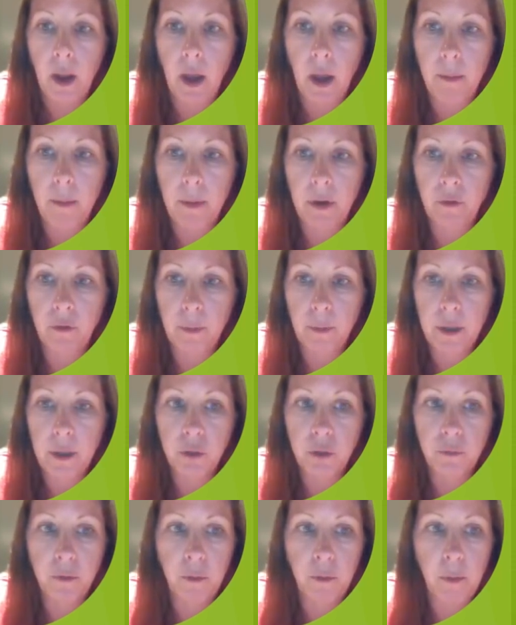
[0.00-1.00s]

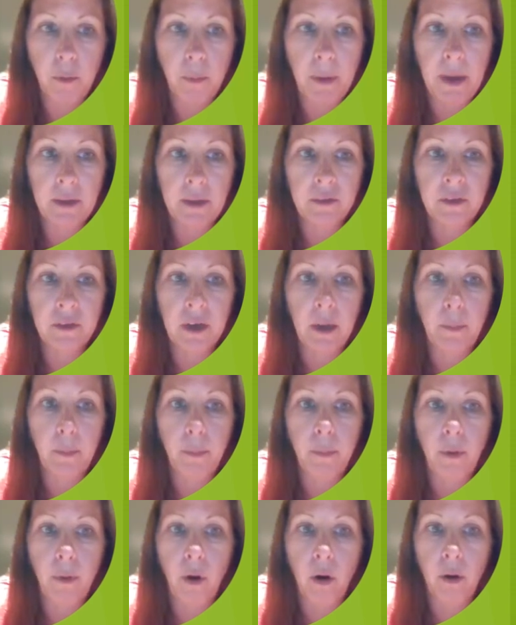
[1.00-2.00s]
information from a pay slip,
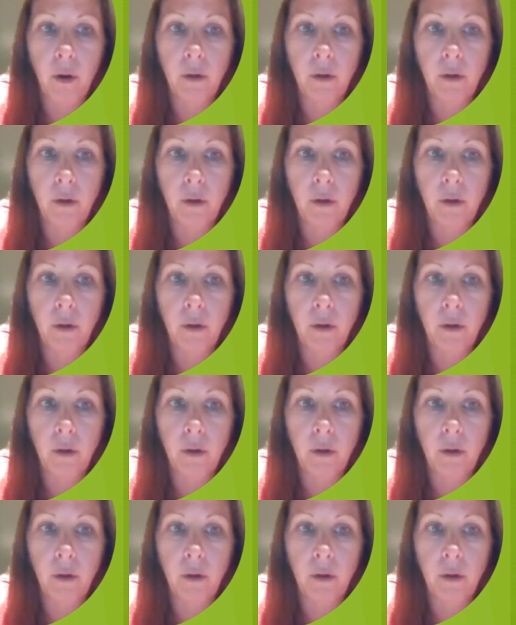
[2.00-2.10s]
or